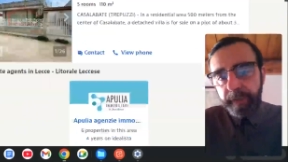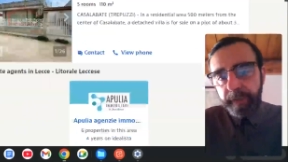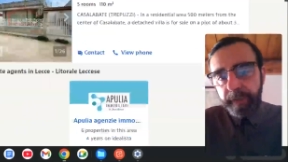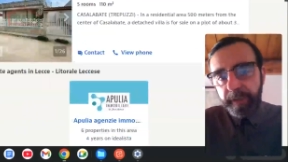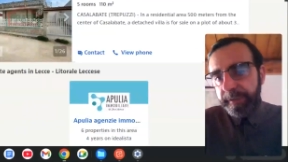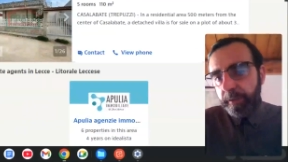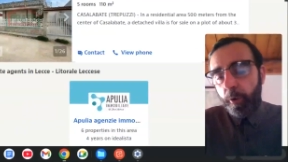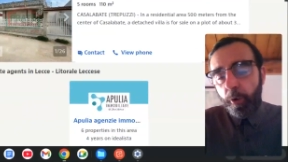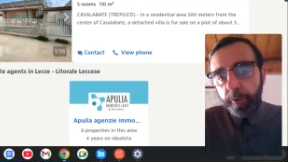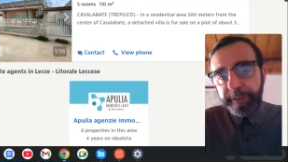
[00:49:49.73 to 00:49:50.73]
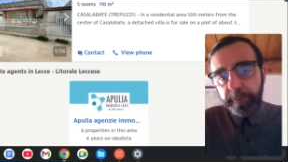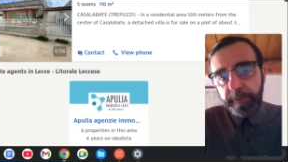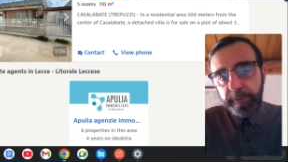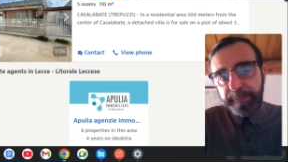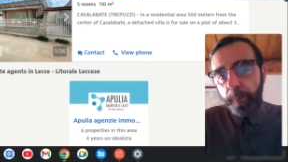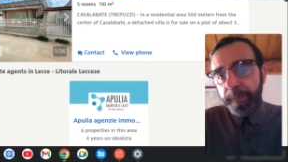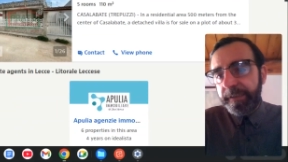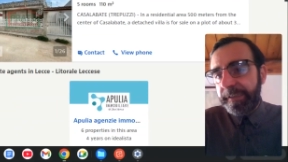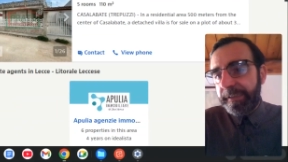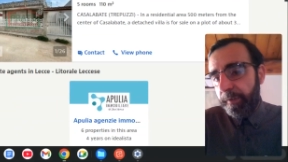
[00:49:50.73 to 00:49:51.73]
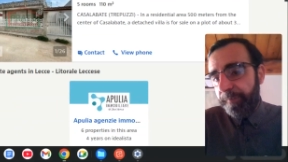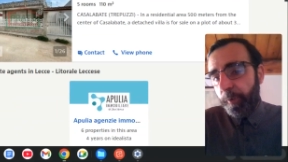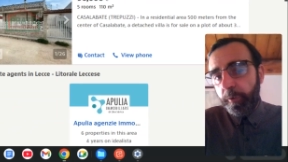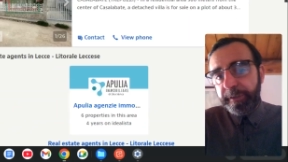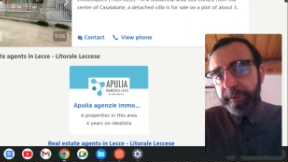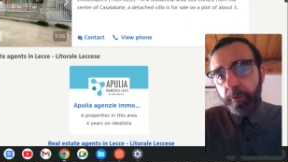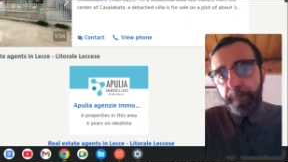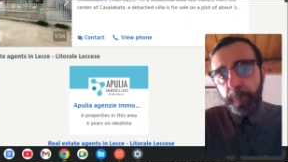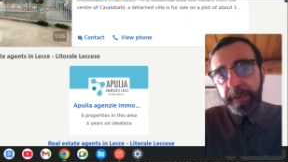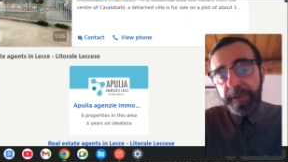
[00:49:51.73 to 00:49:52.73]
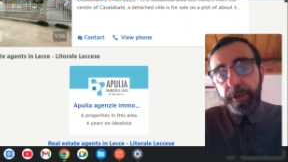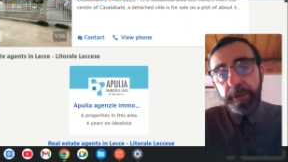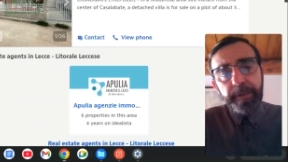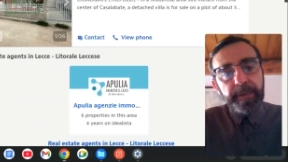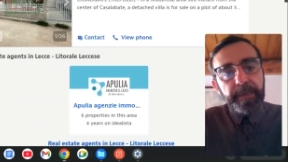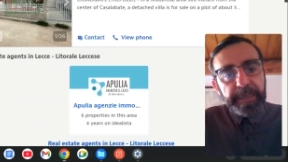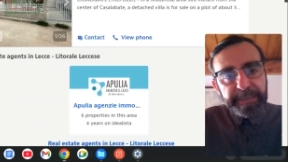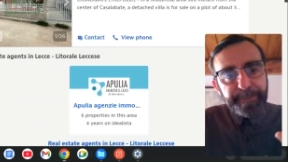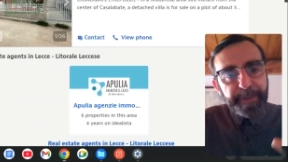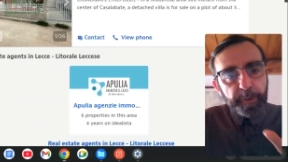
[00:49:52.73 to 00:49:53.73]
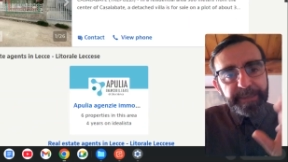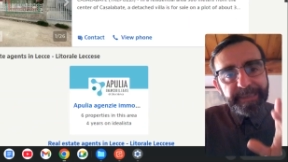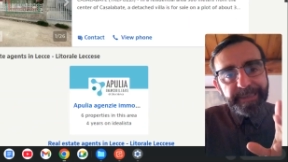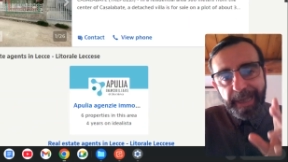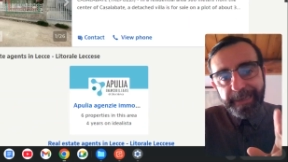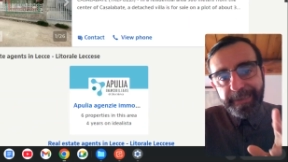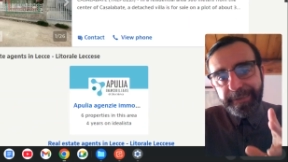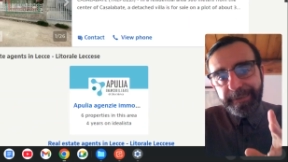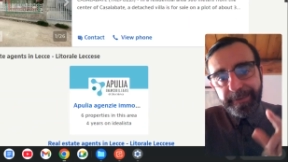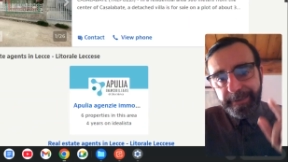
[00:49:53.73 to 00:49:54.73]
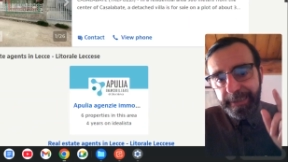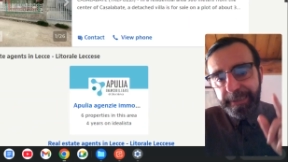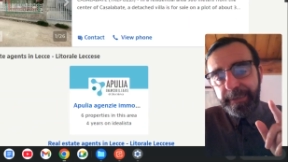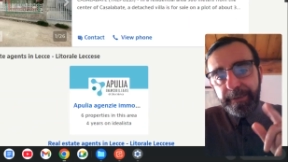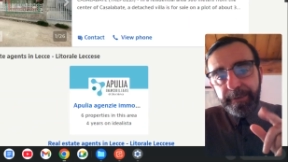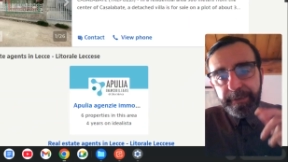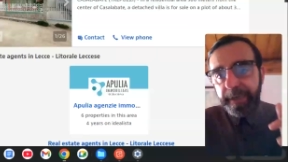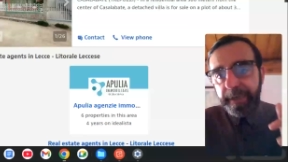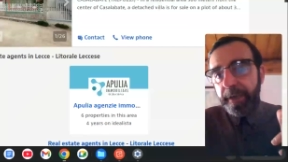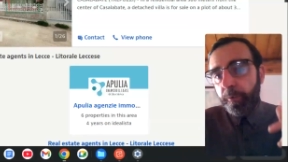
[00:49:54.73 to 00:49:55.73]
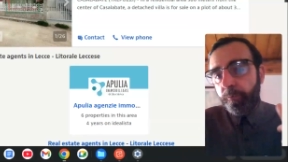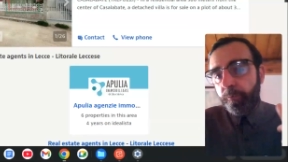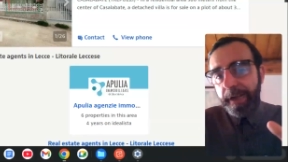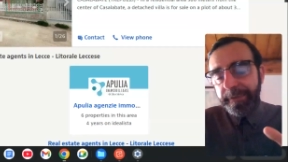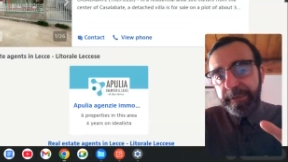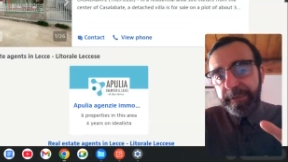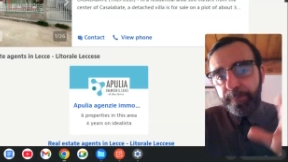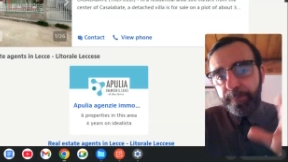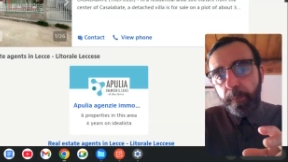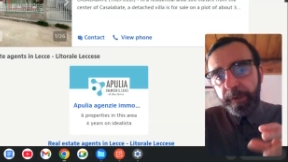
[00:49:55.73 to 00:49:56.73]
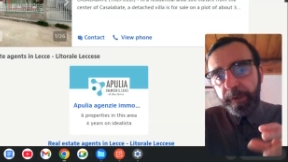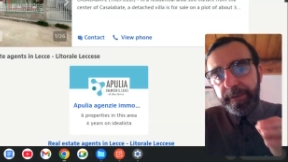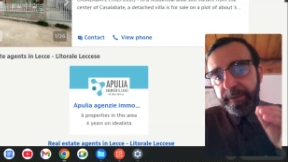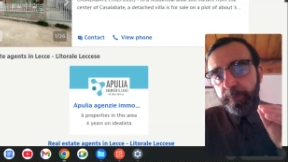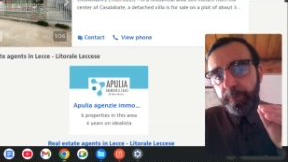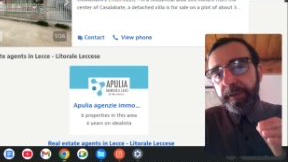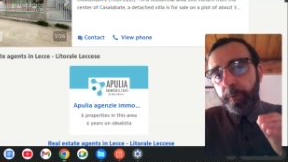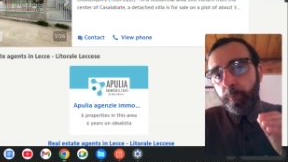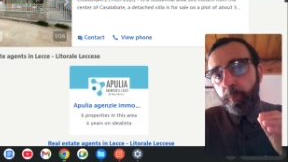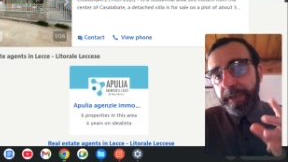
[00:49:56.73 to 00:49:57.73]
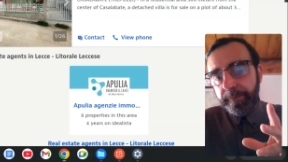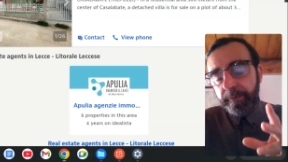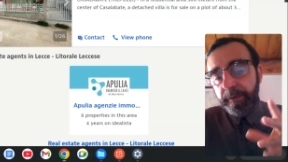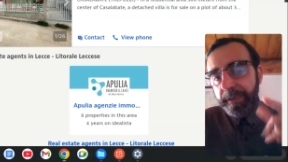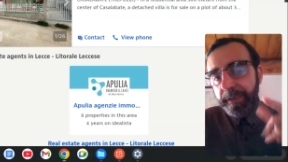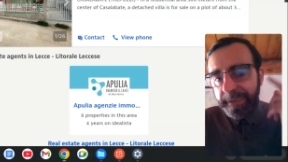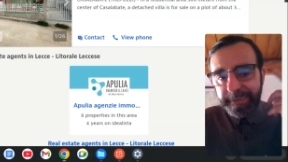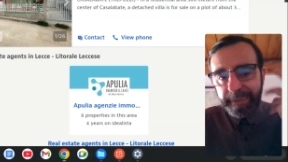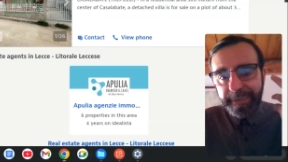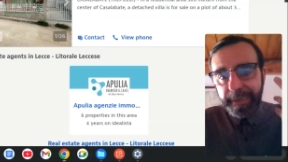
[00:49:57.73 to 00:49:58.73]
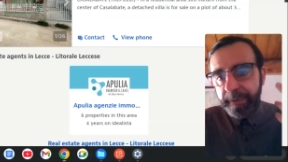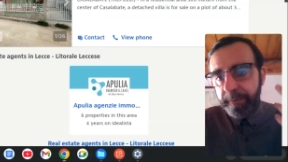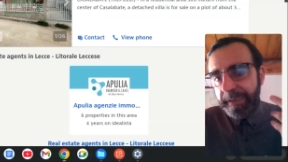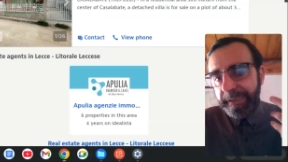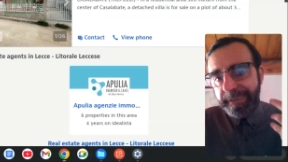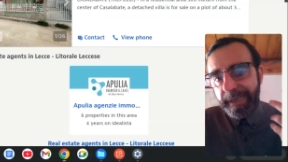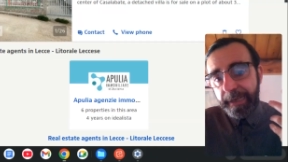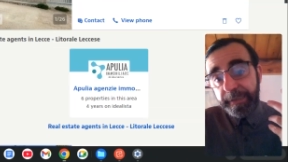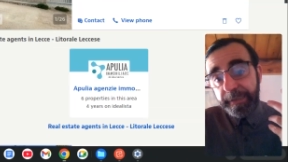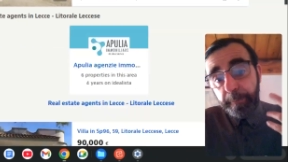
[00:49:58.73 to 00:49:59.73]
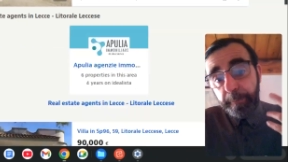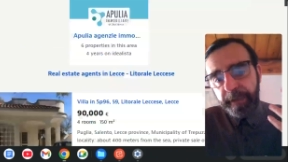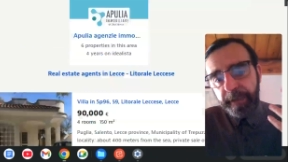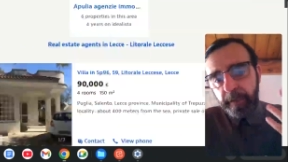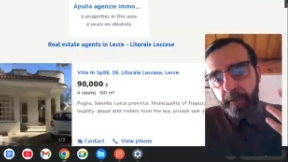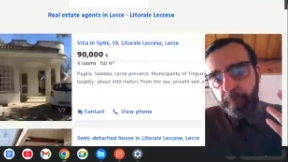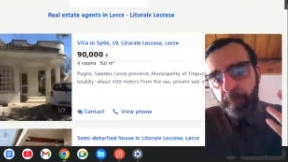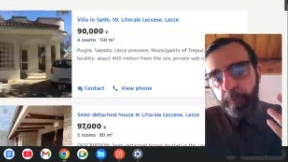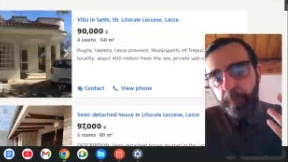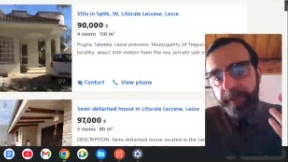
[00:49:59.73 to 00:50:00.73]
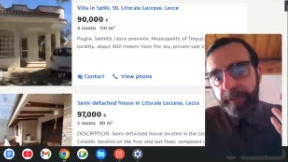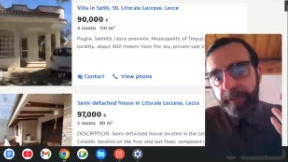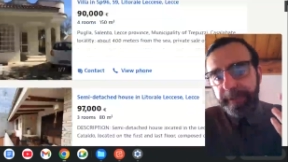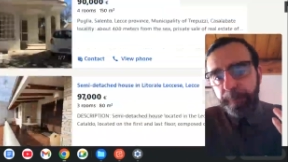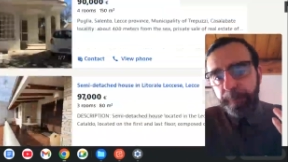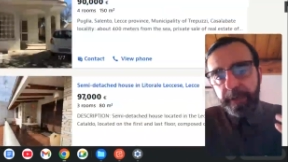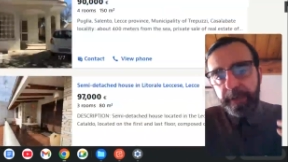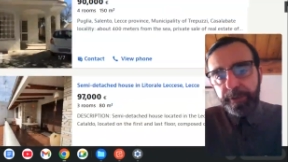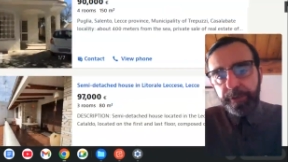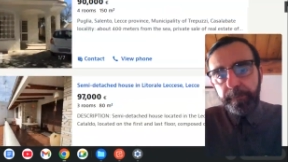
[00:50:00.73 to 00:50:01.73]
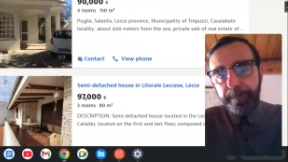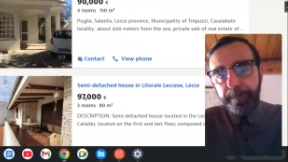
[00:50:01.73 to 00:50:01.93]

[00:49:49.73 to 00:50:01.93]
this is also these properties have also a potential. It's because Italians think they cannot rent these properties during the winter. It's an Italian mentality, but for me there is the potential.